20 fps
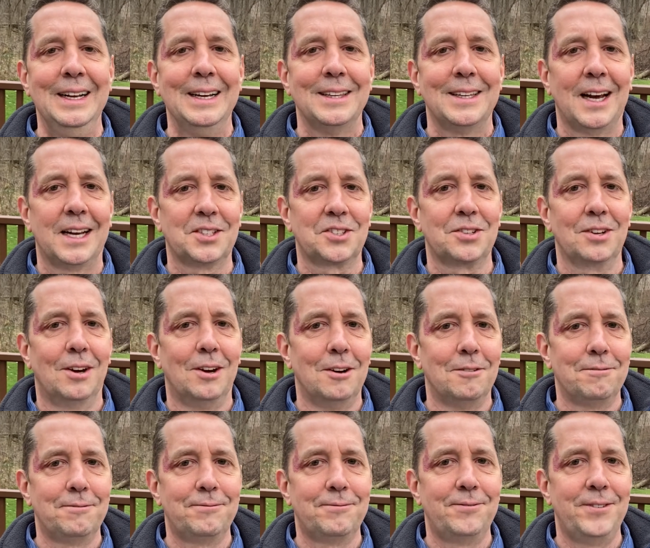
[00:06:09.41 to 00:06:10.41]
That's all
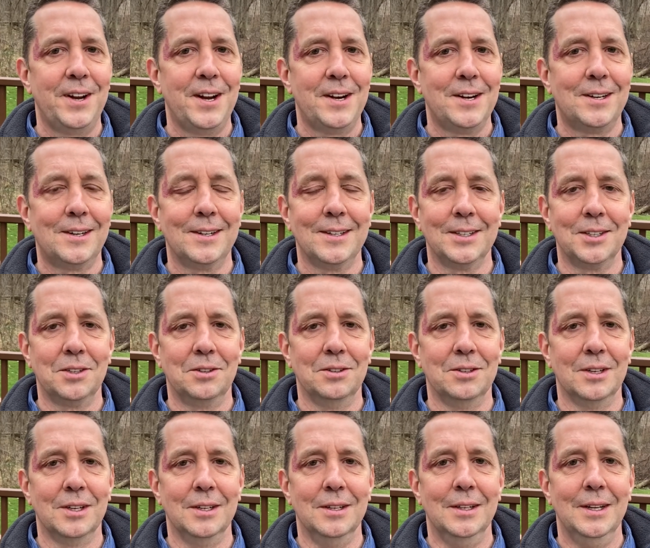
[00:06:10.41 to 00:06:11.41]
fair and
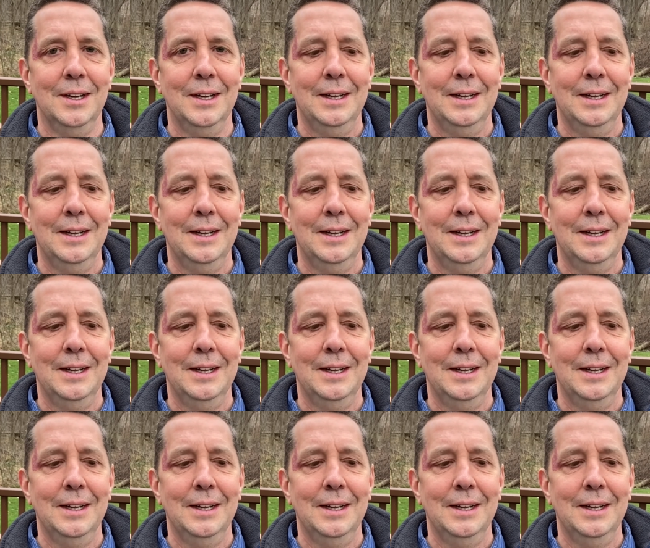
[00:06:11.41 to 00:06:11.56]
good.